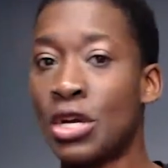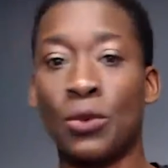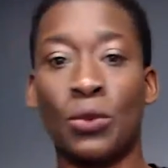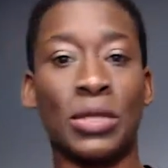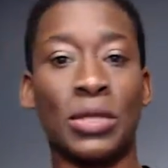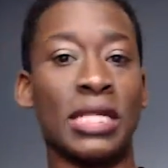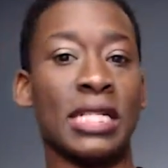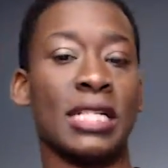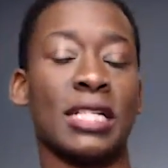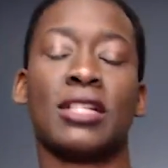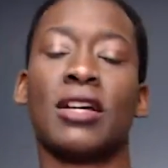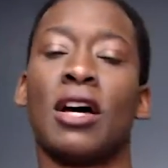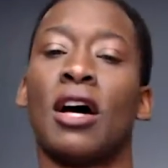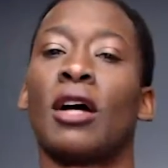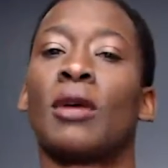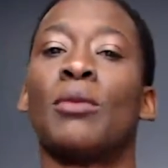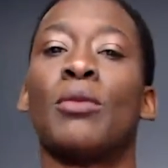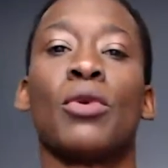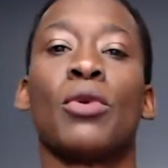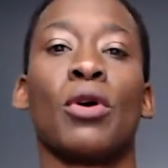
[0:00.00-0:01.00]
we need to
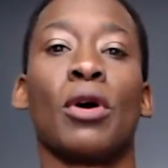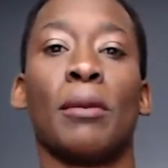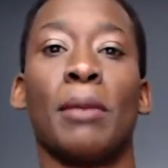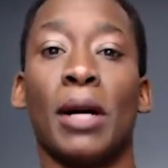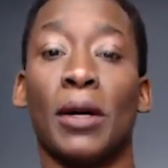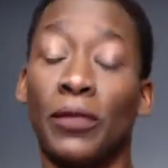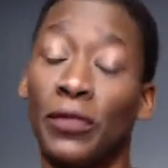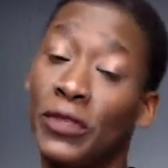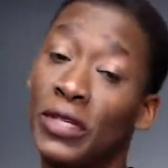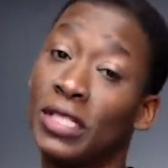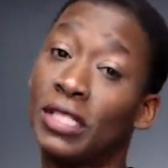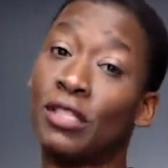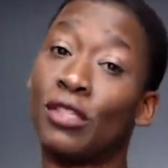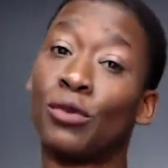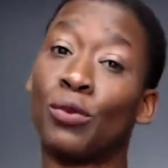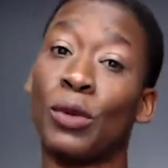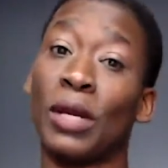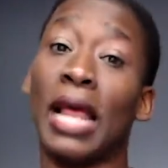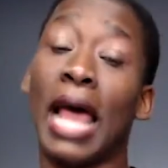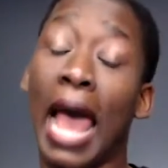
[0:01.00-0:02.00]
talk more about this is
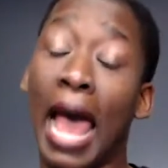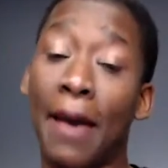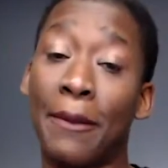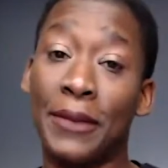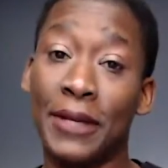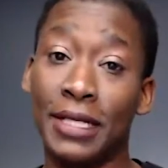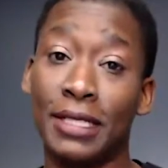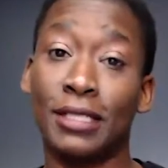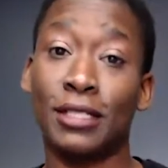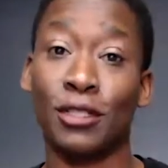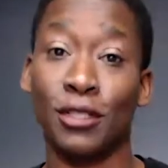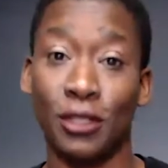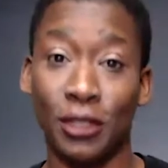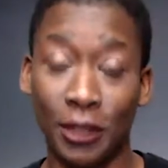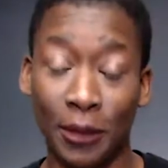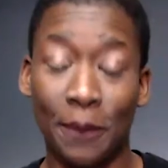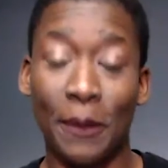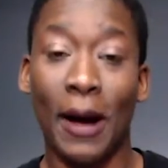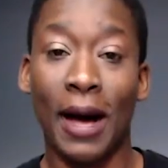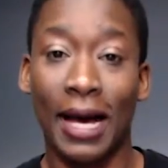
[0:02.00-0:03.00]
what happens to
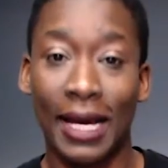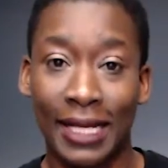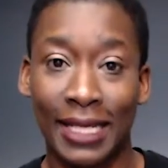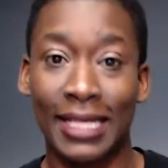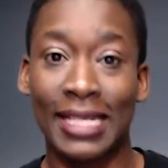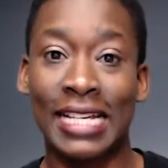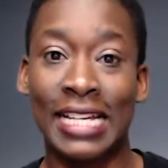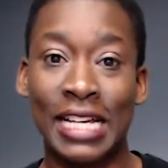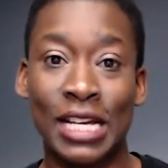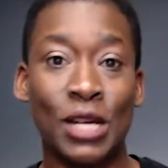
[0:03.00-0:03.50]
your body